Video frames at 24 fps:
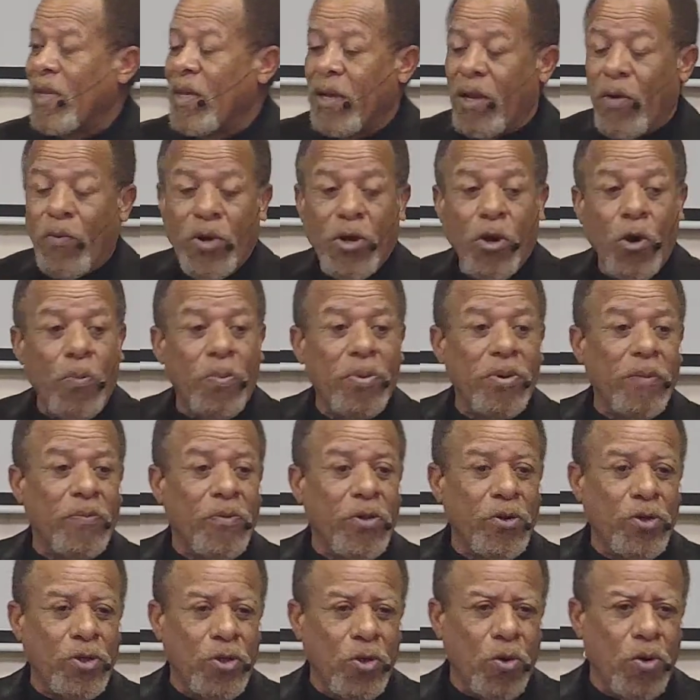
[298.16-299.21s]
And we opened up
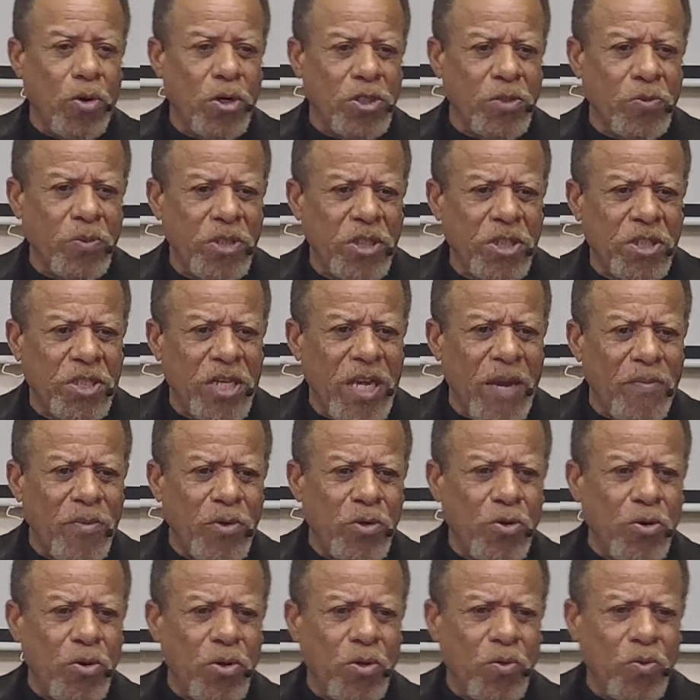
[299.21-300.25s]
the doors, and we just kept
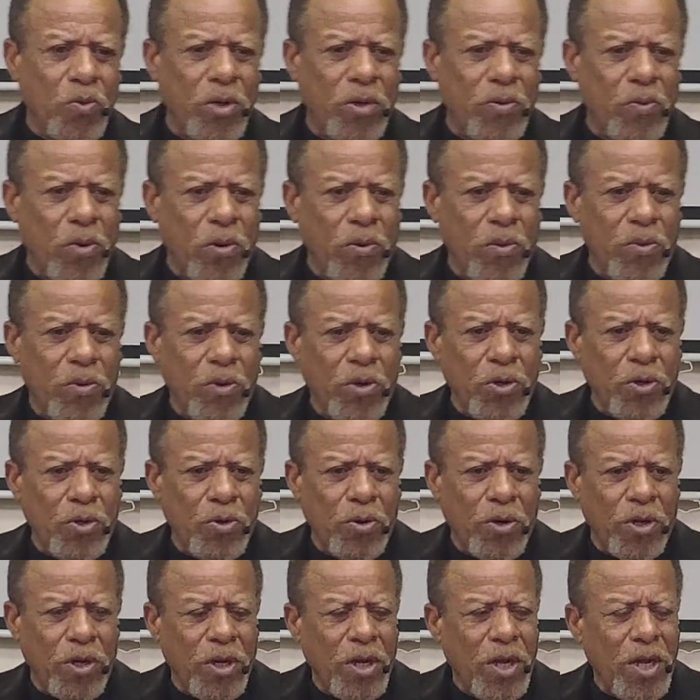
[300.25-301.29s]
doing what we were
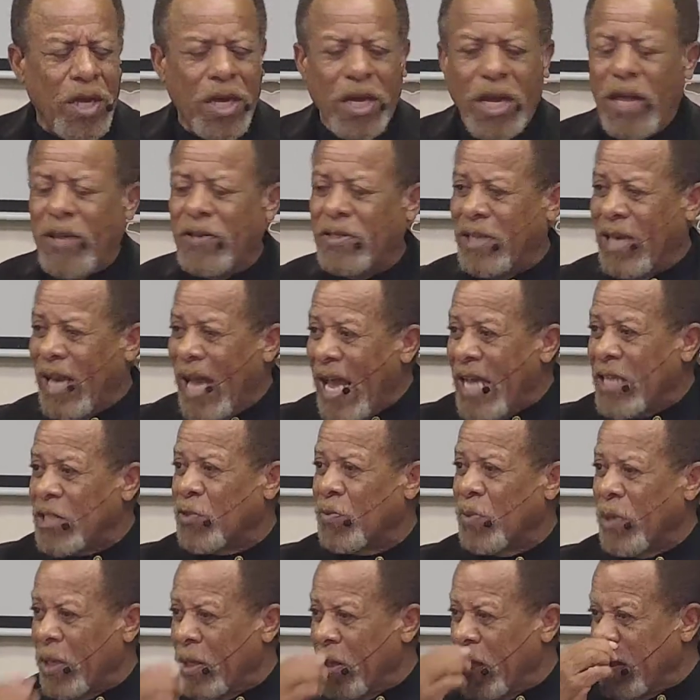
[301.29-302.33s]
doing. And last
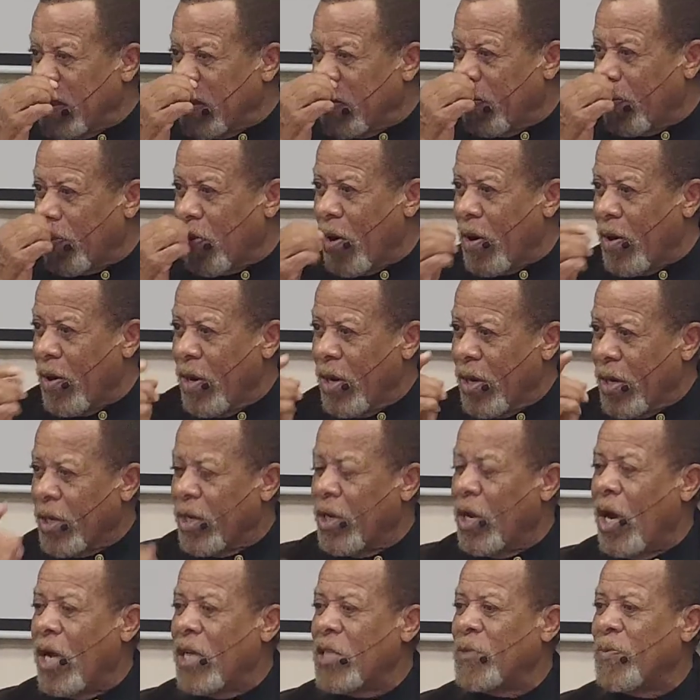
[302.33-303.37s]
week, as in prayer,
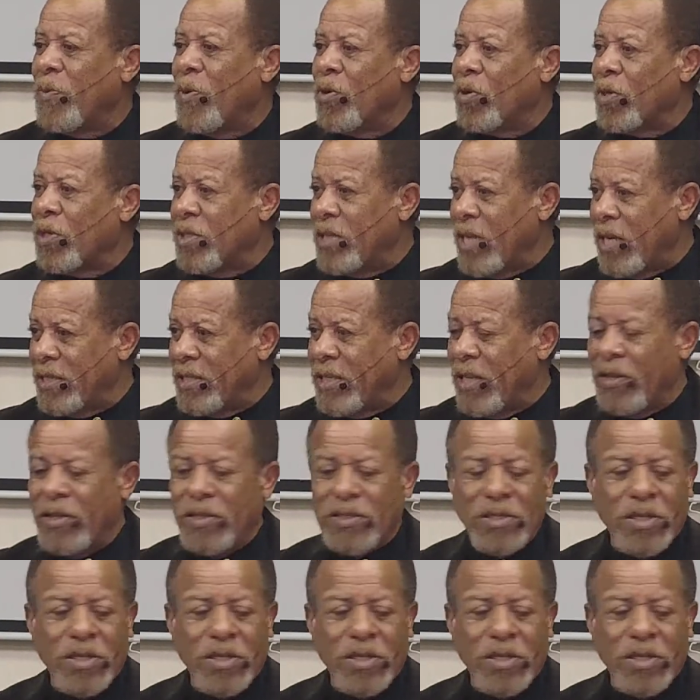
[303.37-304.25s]
God spoke this, and I said this